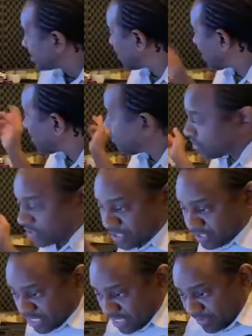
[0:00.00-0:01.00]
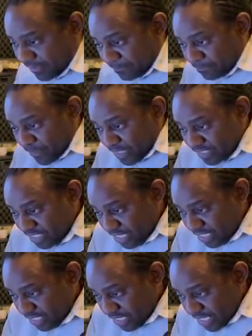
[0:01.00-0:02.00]
They're on my Run Things label.
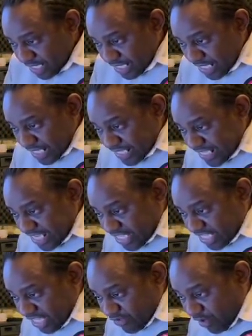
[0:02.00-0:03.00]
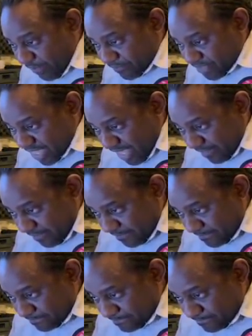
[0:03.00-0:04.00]
Seeing? DJ Rapture,
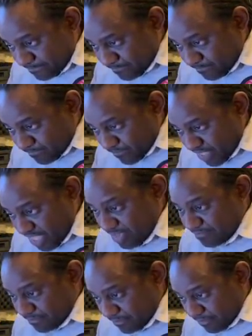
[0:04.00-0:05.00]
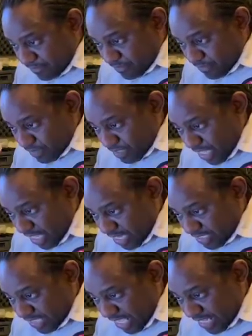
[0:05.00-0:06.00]
him. You
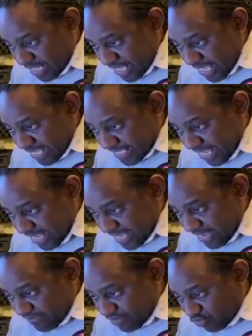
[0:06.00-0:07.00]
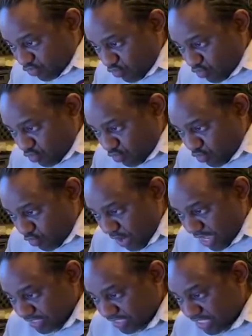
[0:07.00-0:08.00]
understand? Tek Level 2,
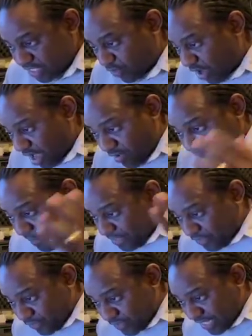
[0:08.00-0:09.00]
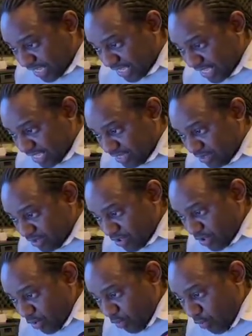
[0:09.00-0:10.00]
Uwan Sequel, I'm a tune that again.
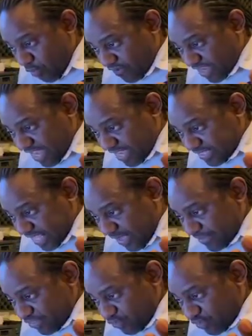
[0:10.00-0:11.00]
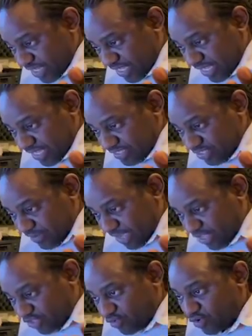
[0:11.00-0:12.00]
Ova Nexx, I'm a tune that again. So I'm going
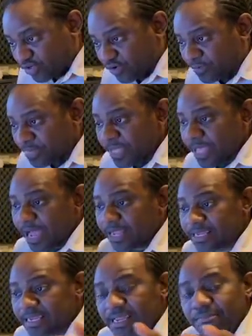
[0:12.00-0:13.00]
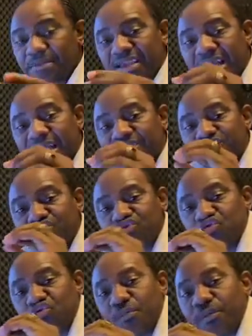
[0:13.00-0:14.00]
to show you now. And then they make all
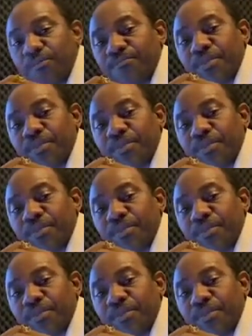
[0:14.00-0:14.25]
YouTube.